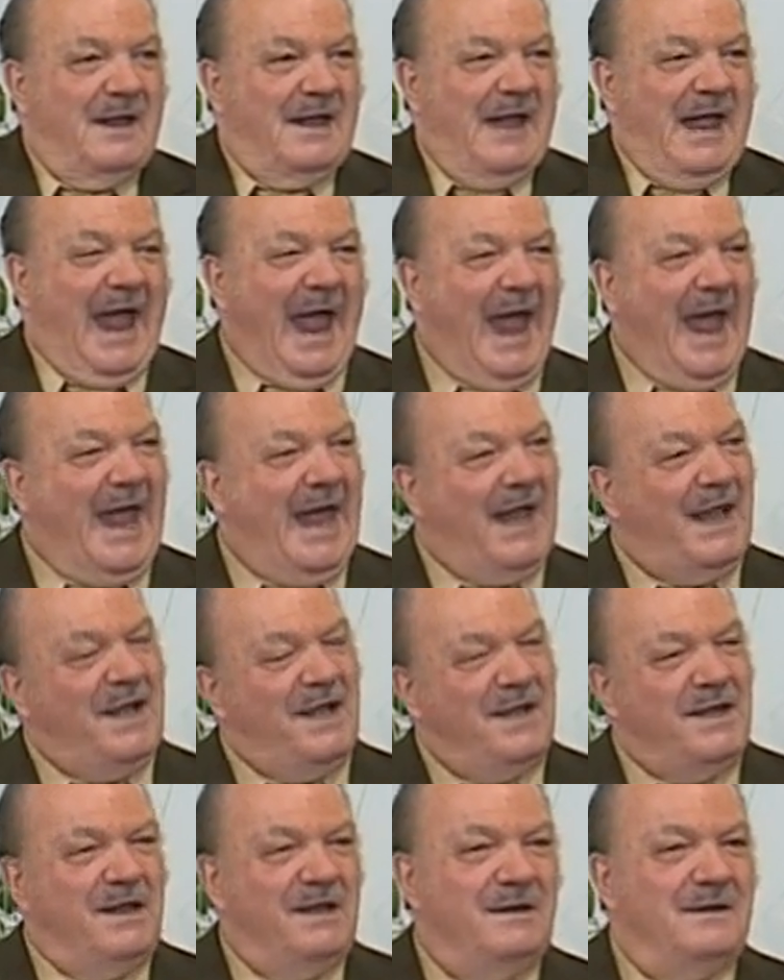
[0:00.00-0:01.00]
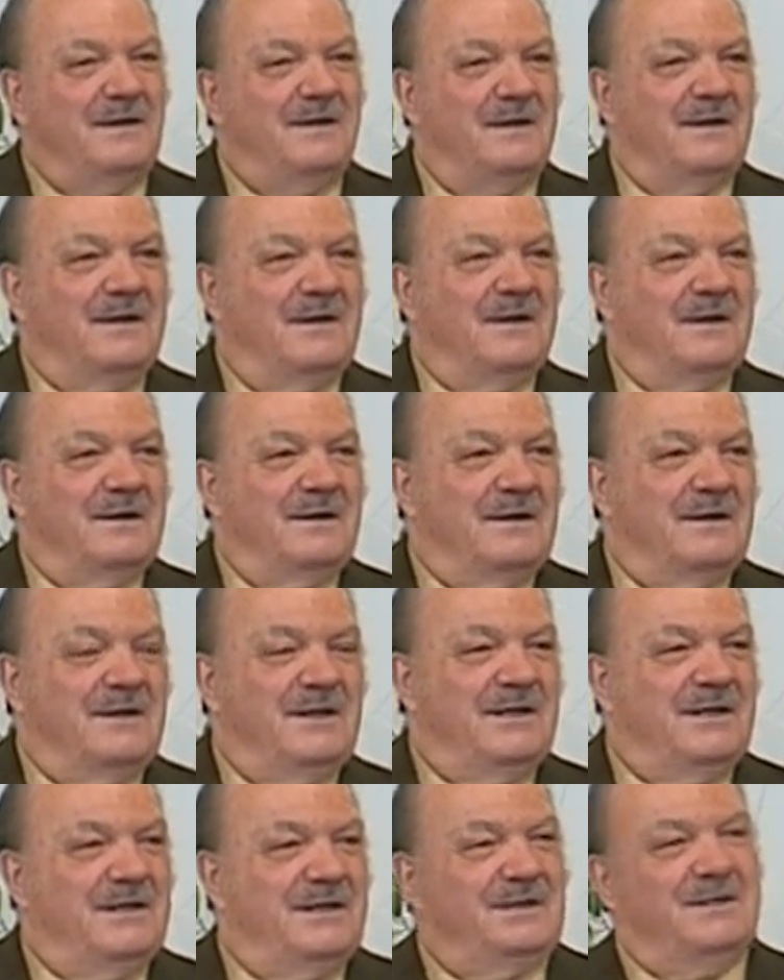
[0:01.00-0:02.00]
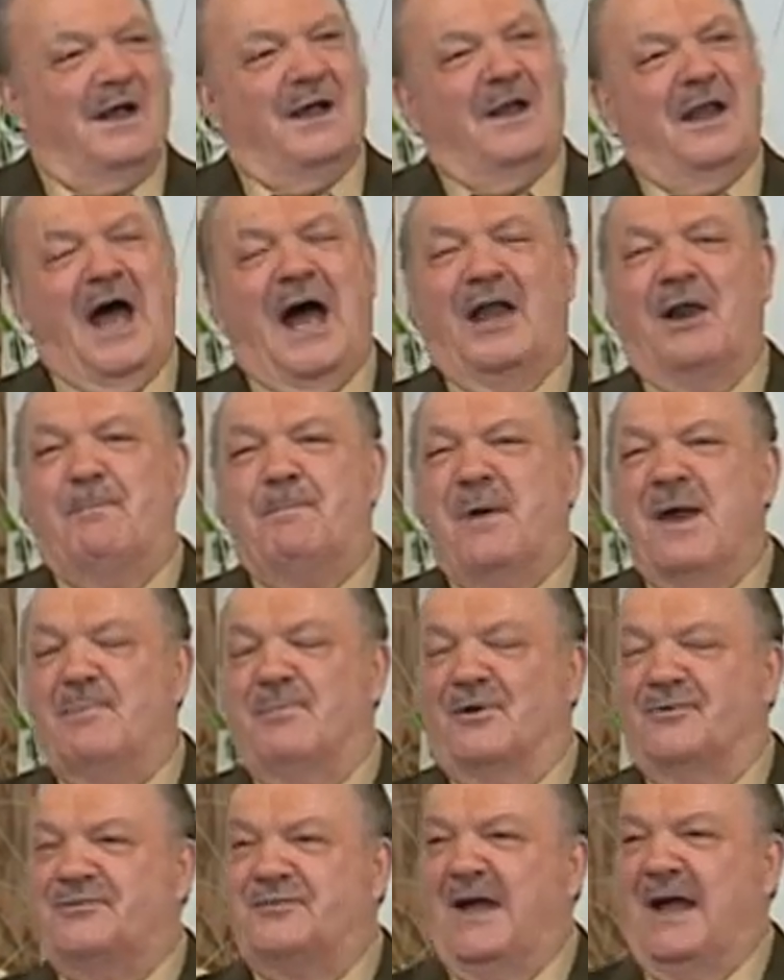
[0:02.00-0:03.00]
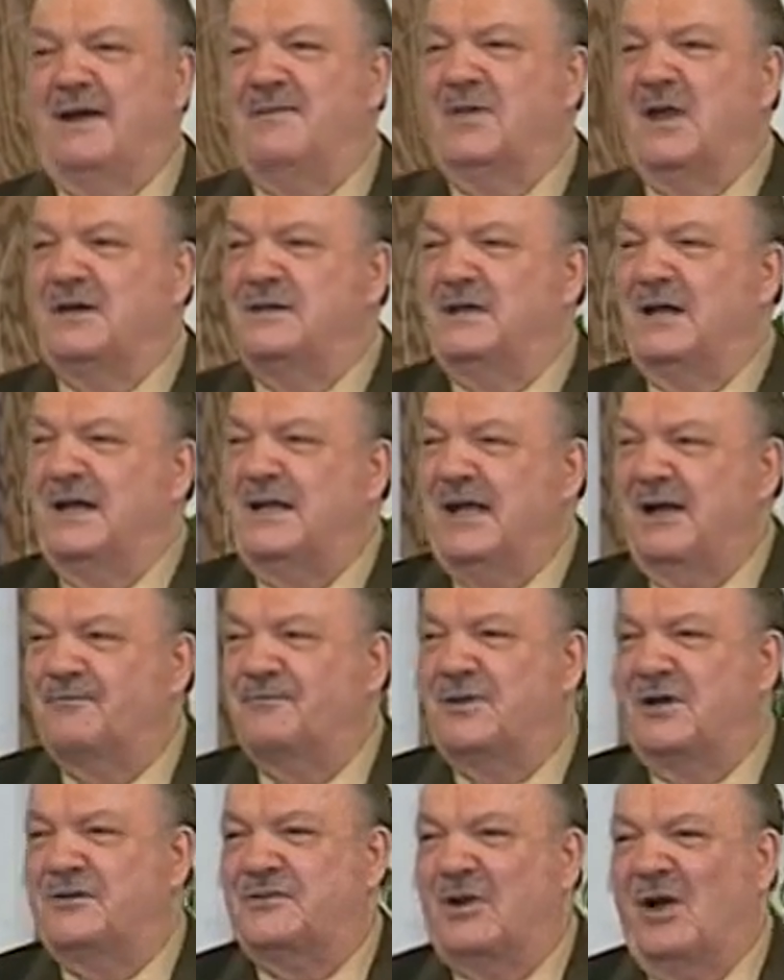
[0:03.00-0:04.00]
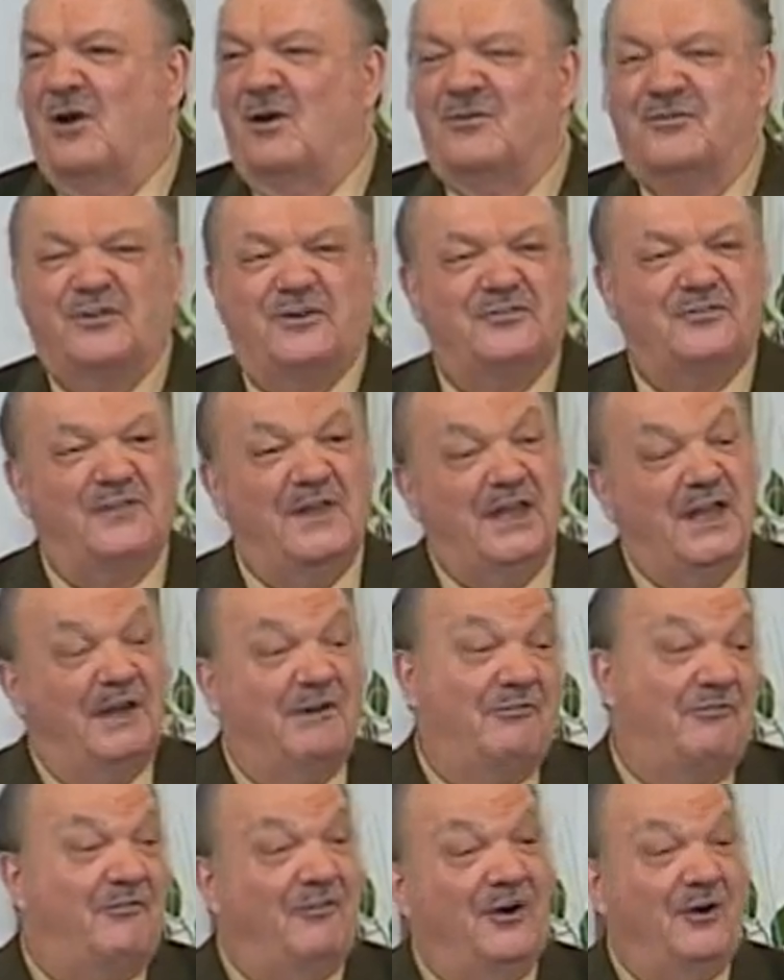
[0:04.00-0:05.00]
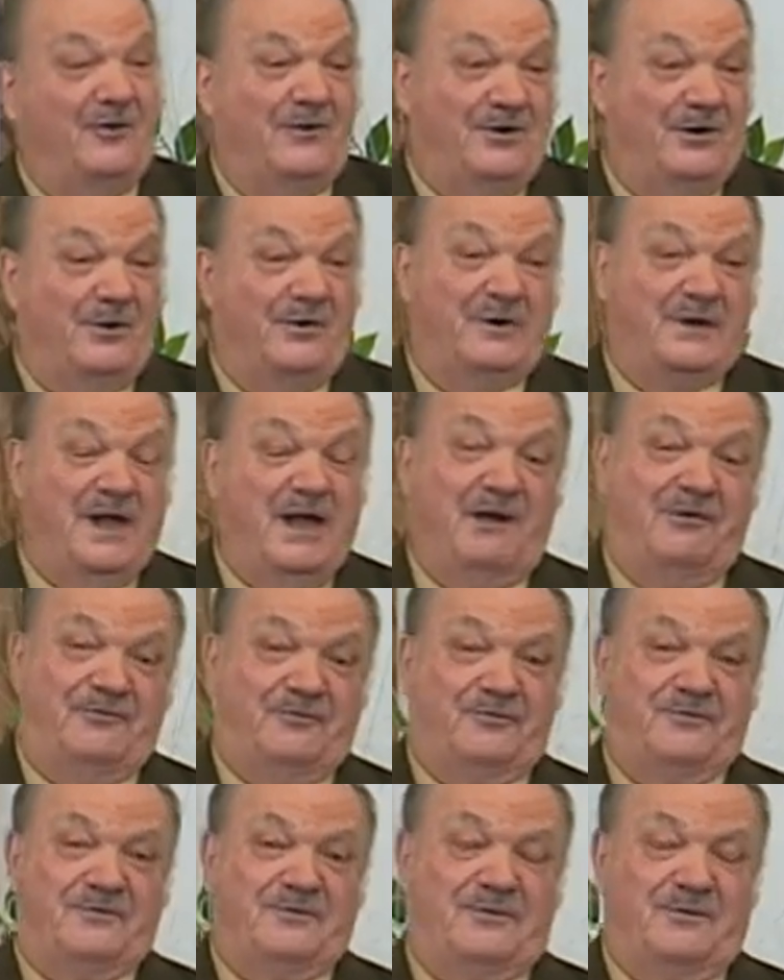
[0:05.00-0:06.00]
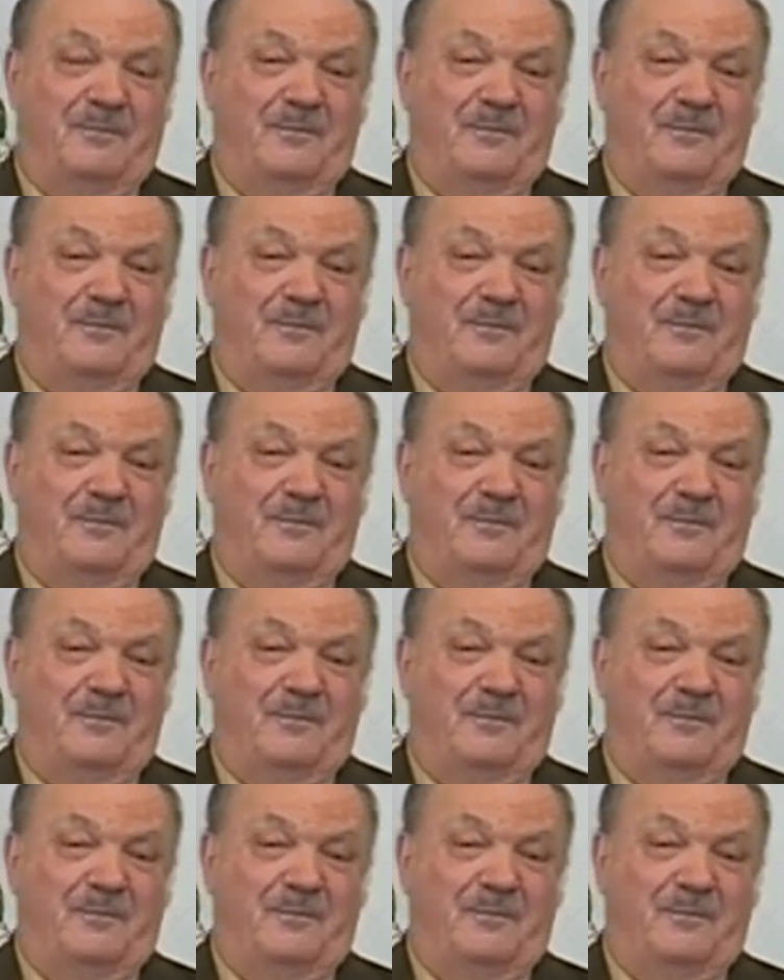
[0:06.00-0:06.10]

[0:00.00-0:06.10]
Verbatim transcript: And a lot of people say that the gift of tongues is the inferior gift.